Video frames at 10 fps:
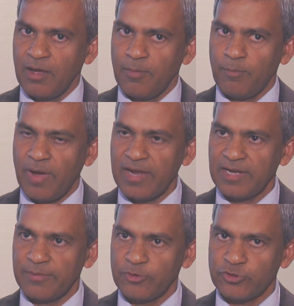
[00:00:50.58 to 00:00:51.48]
My
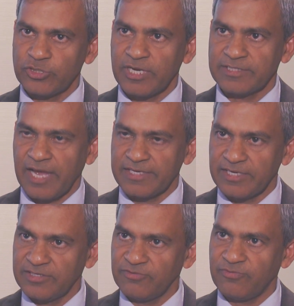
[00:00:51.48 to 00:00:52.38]
laboratory has
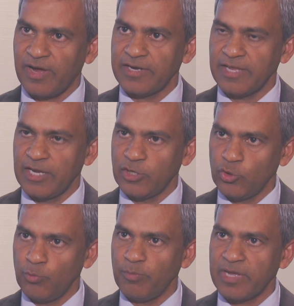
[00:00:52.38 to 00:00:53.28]
identified a
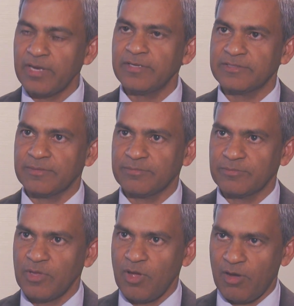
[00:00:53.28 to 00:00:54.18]
new mechanism
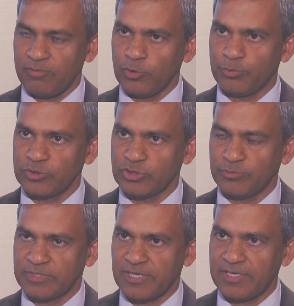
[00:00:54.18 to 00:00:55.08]
of lupus
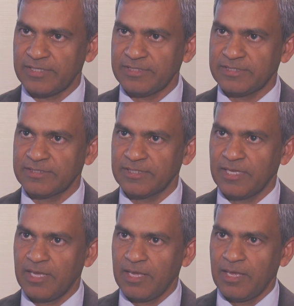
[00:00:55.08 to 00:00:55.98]
dermatitis,
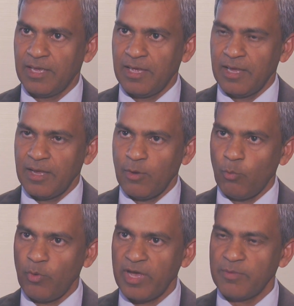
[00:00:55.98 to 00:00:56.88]

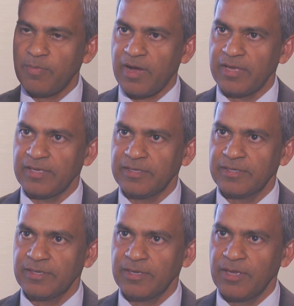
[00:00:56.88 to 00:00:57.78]
whereby
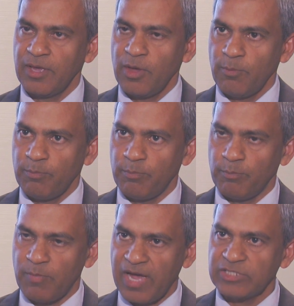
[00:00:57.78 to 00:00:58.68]

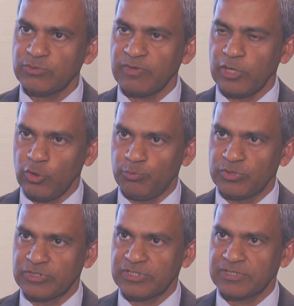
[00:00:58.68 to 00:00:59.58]
mice with
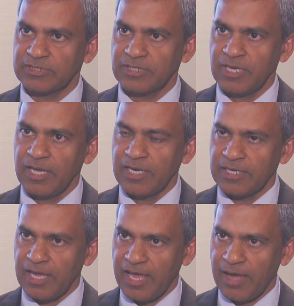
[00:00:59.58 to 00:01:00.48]
lupus
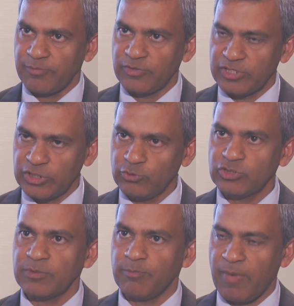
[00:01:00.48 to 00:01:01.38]
have
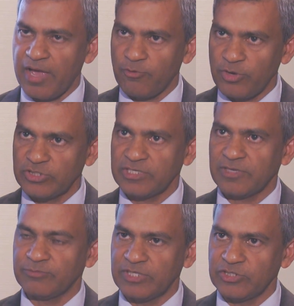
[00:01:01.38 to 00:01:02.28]
reduced migration
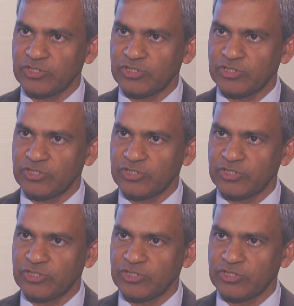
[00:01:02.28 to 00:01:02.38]
of these